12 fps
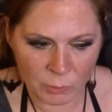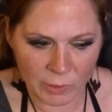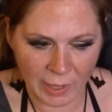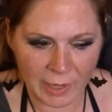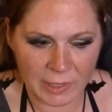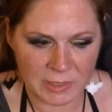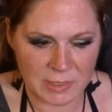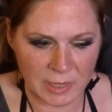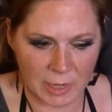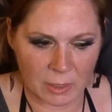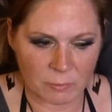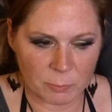glad I
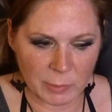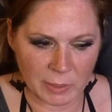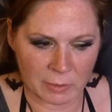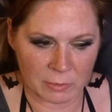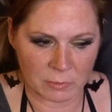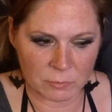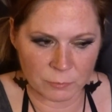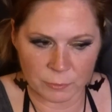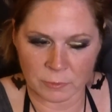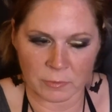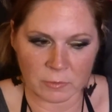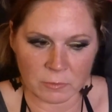did, because
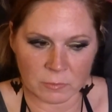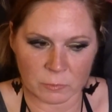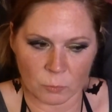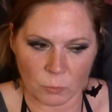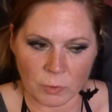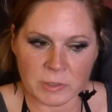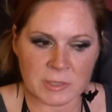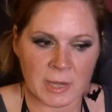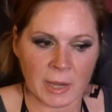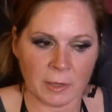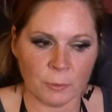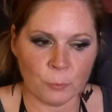for this
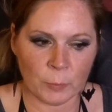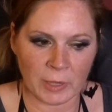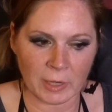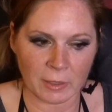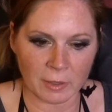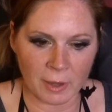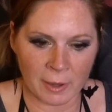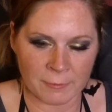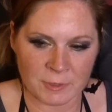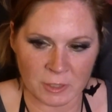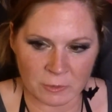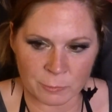entire week I've
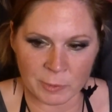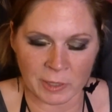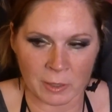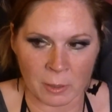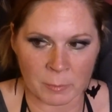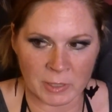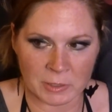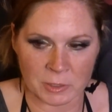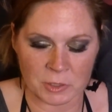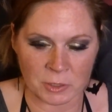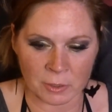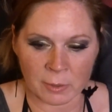just been coming to
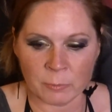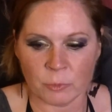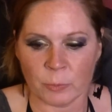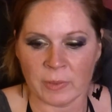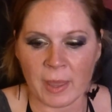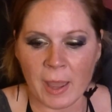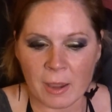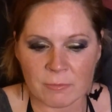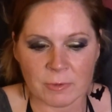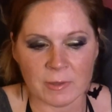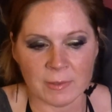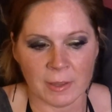terms with
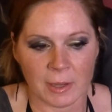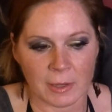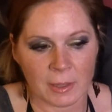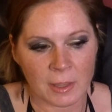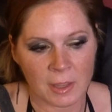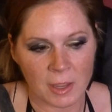everything